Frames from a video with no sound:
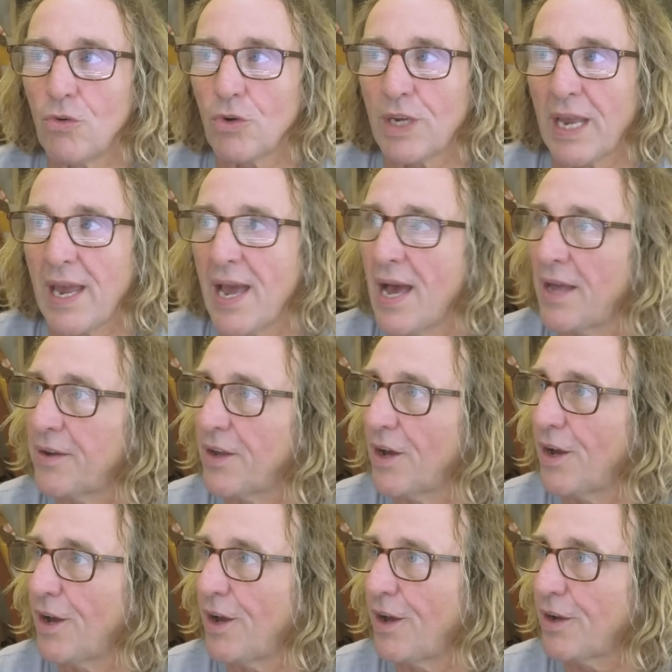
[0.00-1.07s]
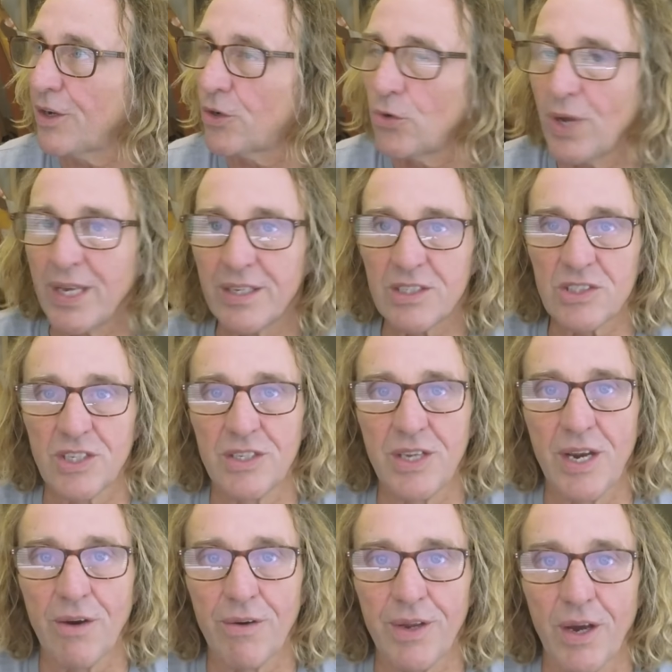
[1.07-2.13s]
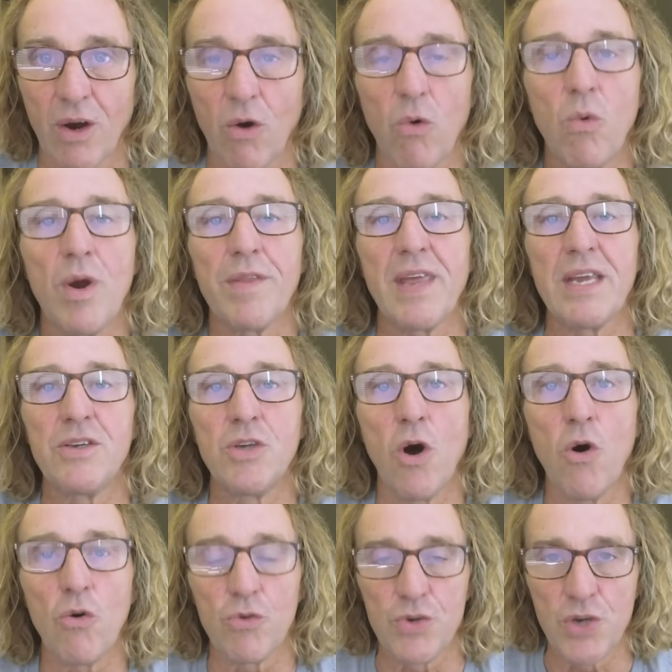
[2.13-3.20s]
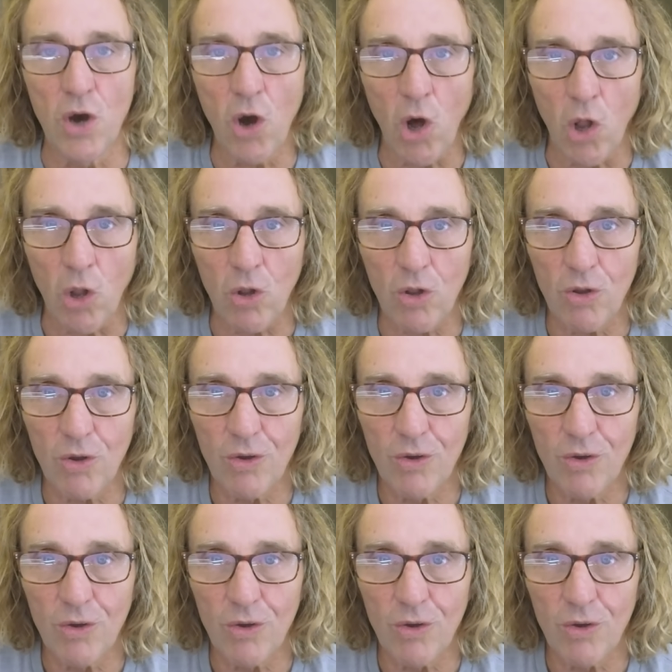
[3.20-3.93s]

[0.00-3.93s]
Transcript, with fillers: can create a scenario where they don't null,